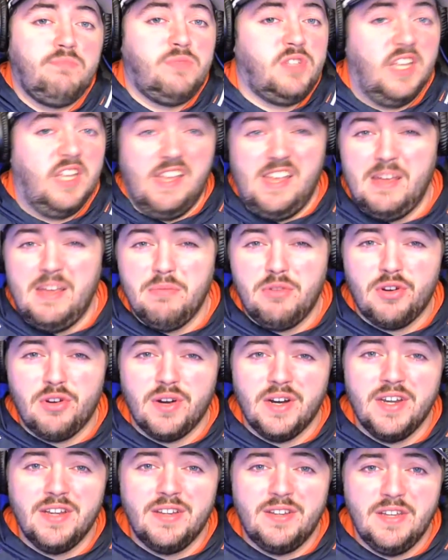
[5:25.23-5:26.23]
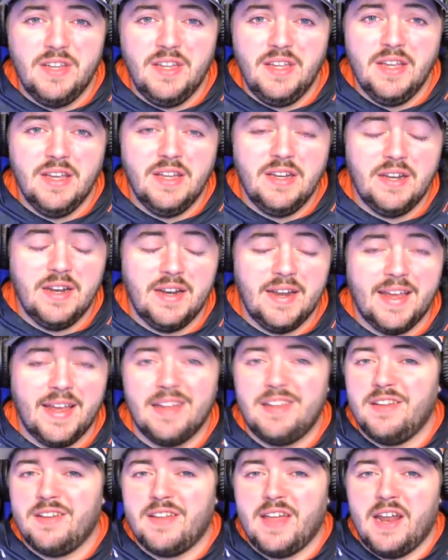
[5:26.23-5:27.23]
teams are going to see in, and I
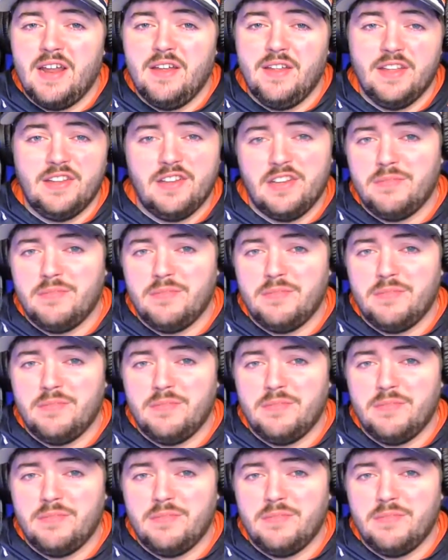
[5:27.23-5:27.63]
guess that's